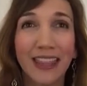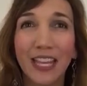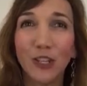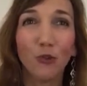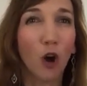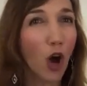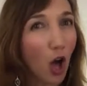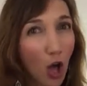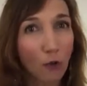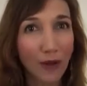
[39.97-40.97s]
then you
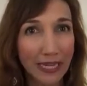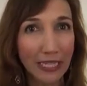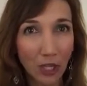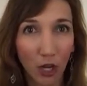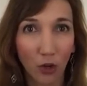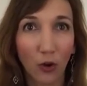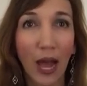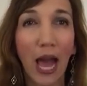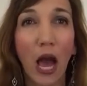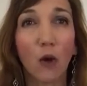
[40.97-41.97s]
already know
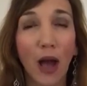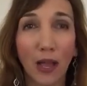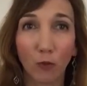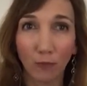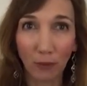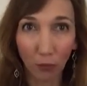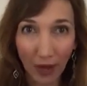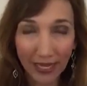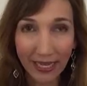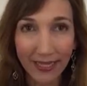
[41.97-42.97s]
how I will be
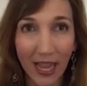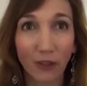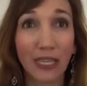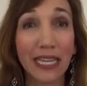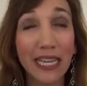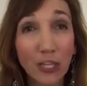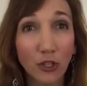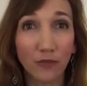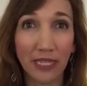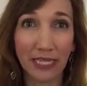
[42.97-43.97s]
breaking down
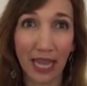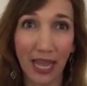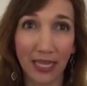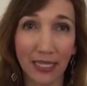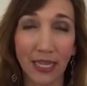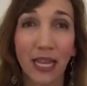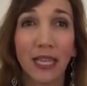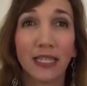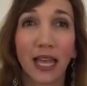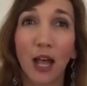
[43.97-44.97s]
each of these styles
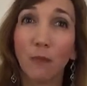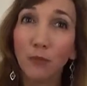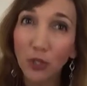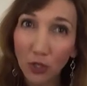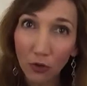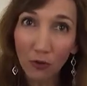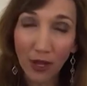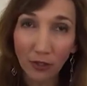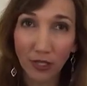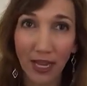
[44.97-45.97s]
to help you
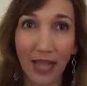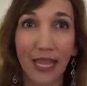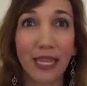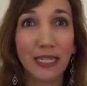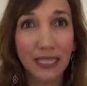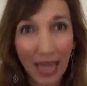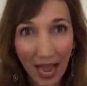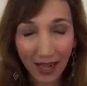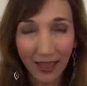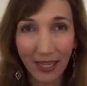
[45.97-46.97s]
understand
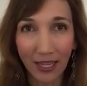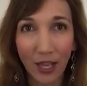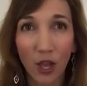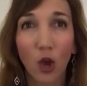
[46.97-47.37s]
exactly